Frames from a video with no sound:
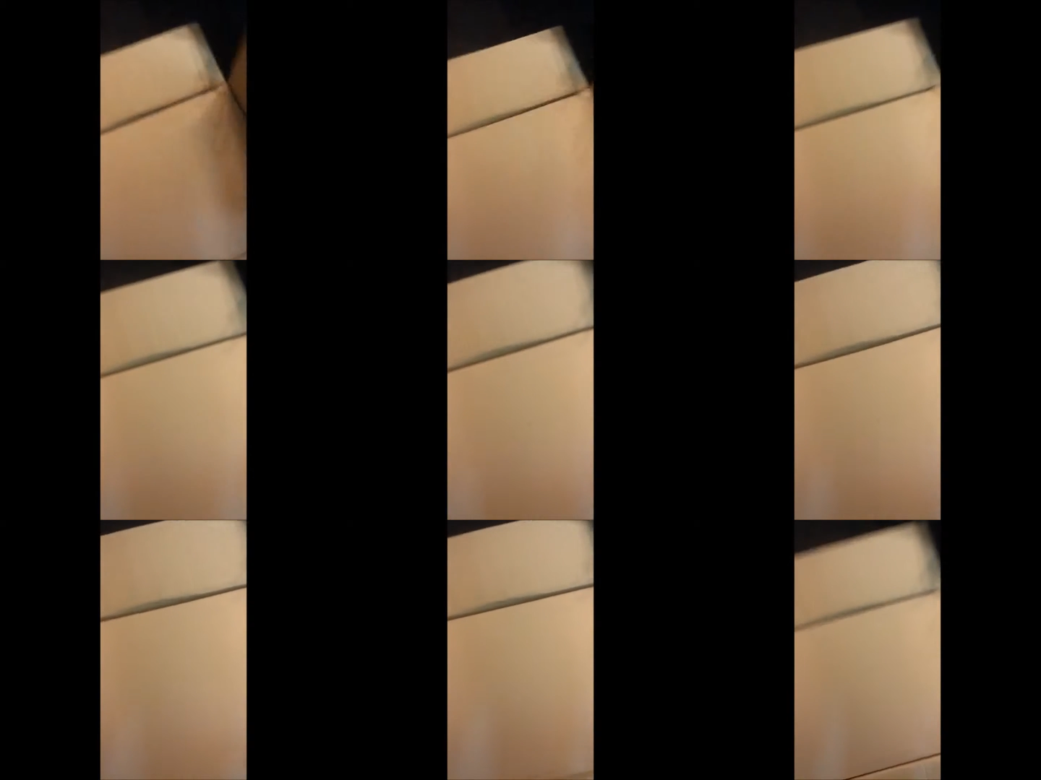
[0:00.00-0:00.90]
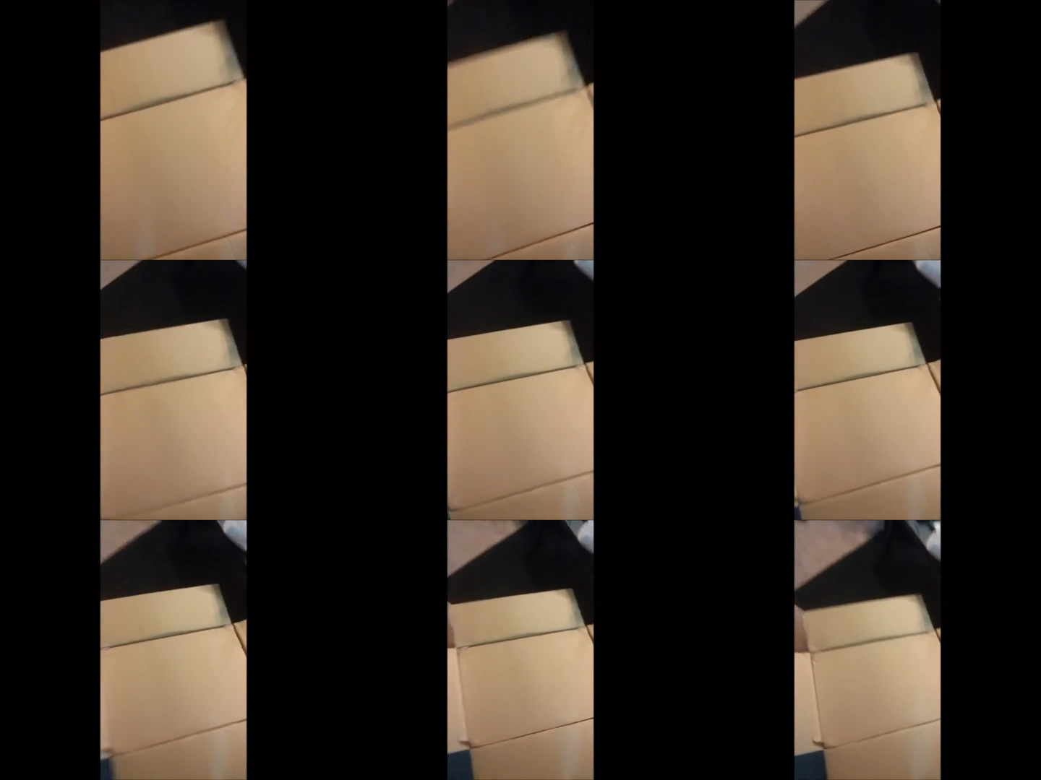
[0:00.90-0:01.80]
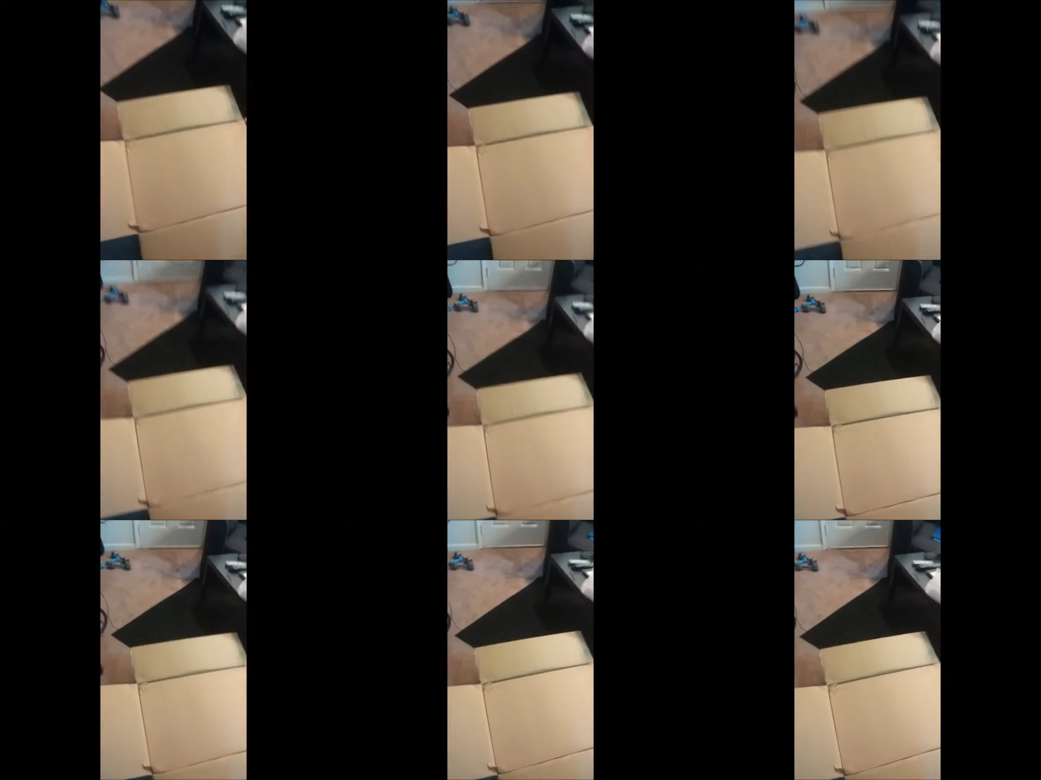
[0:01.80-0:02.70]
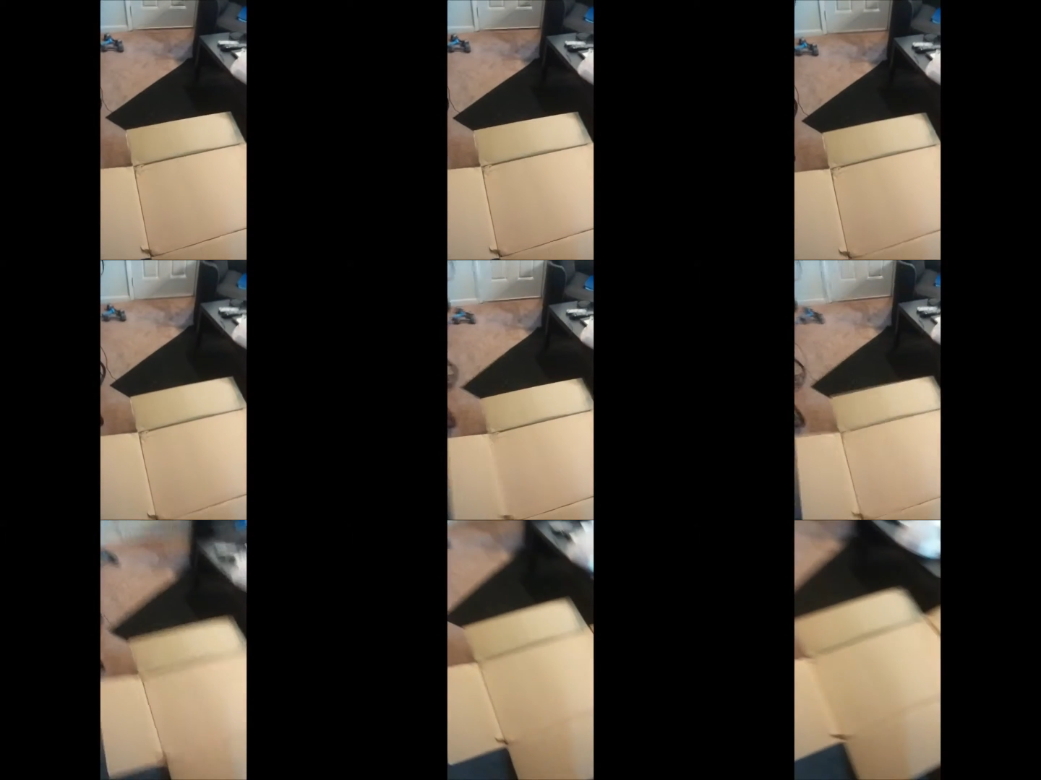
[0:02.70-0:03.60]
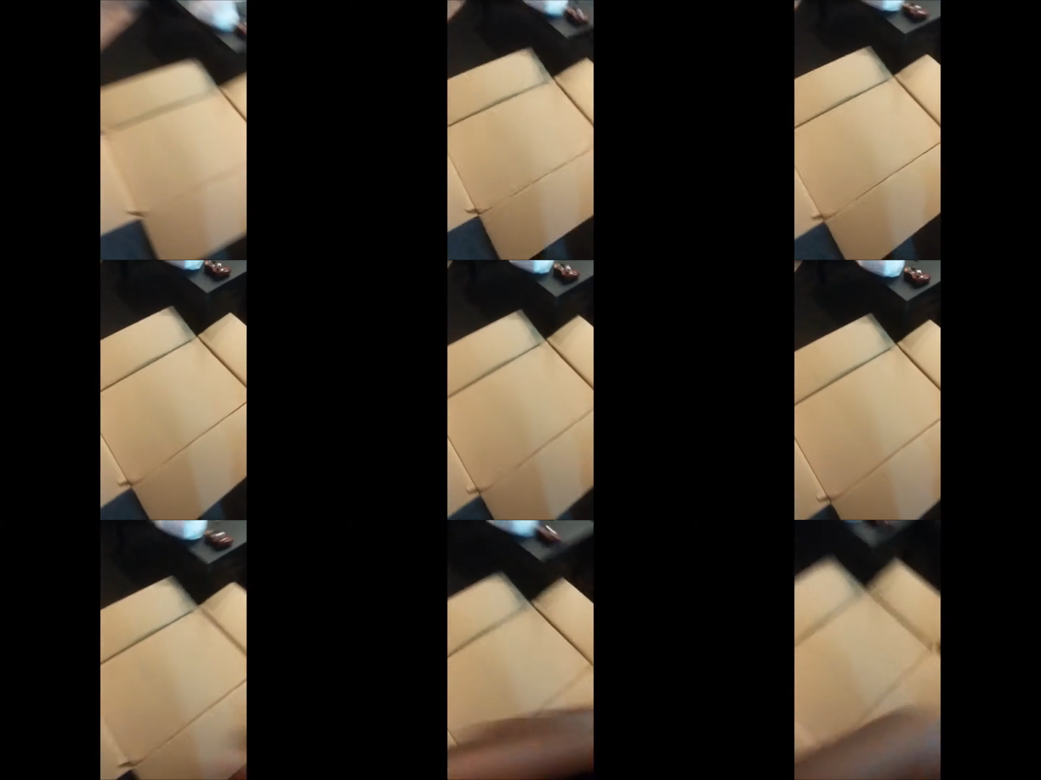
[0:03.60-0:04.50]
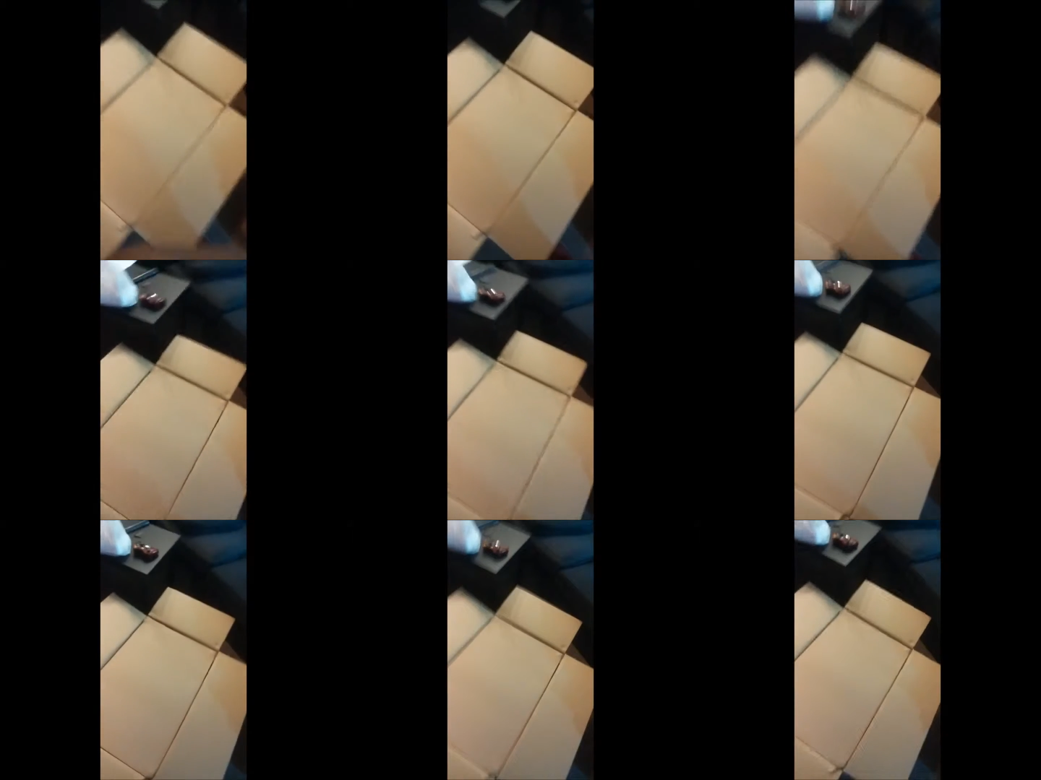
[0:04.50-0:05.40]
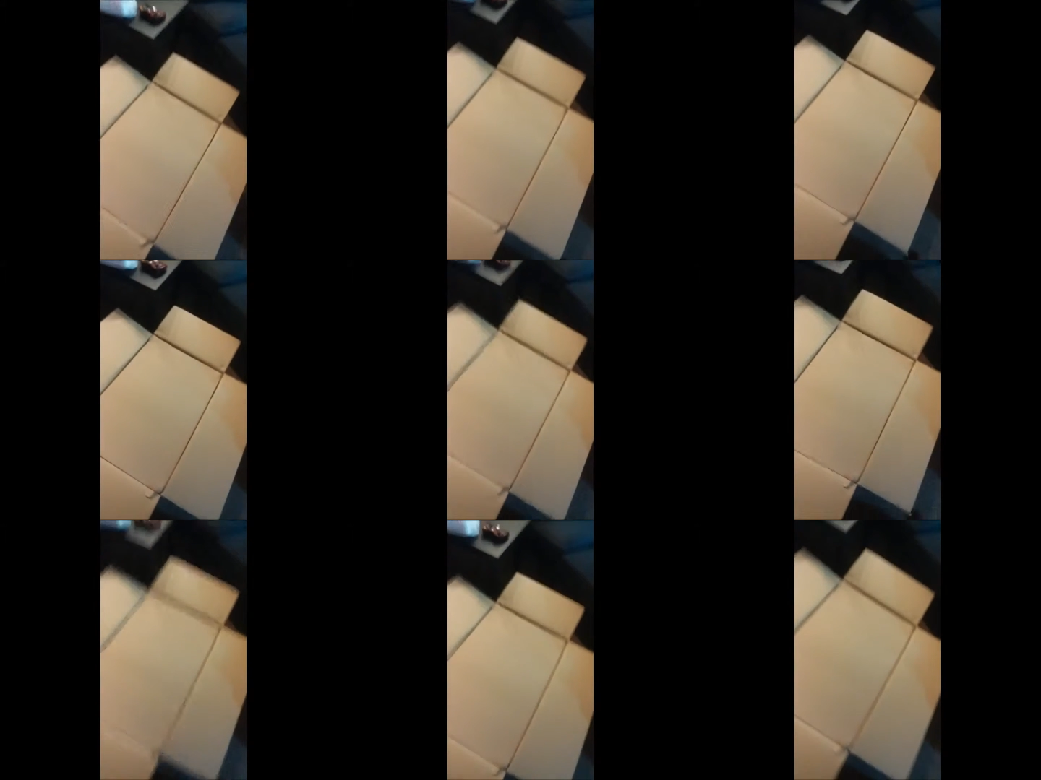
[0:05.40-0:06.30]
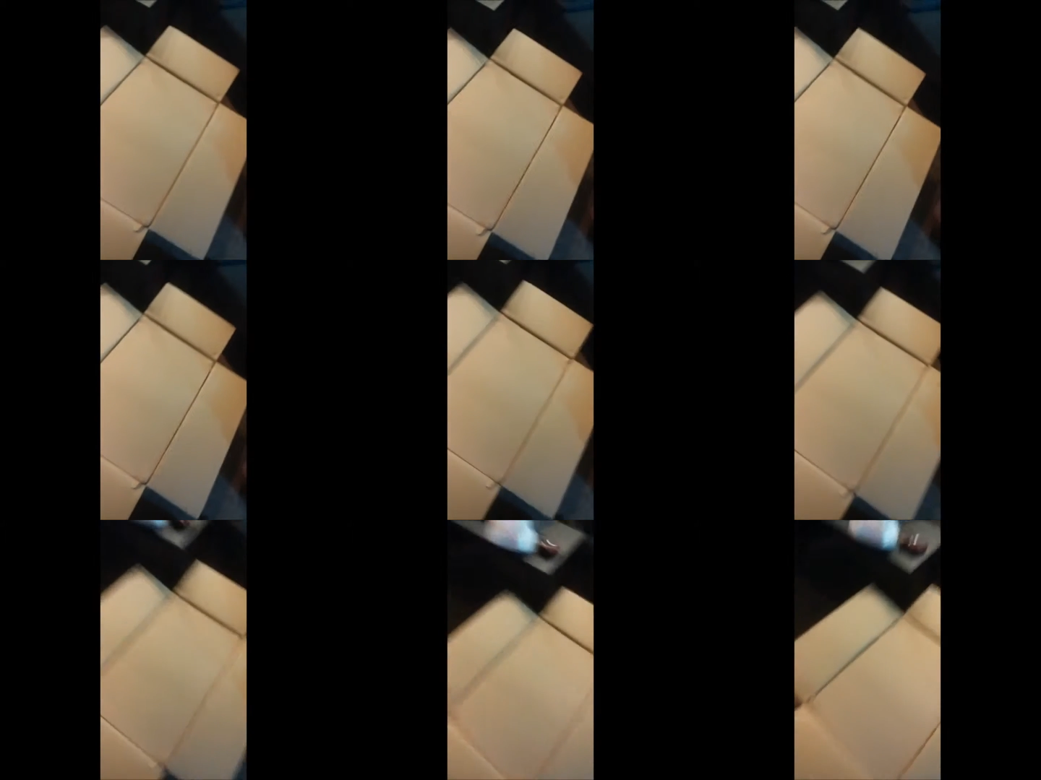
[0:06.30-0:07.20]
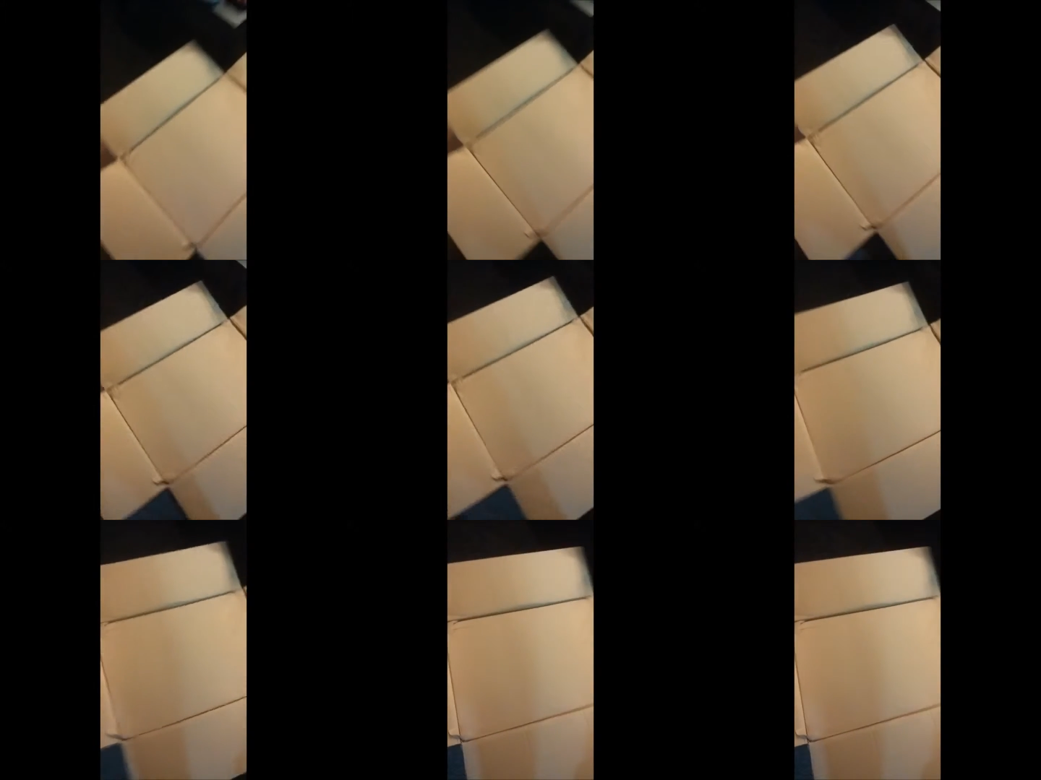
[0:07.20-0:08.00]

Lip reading: [unreadable: no face in view]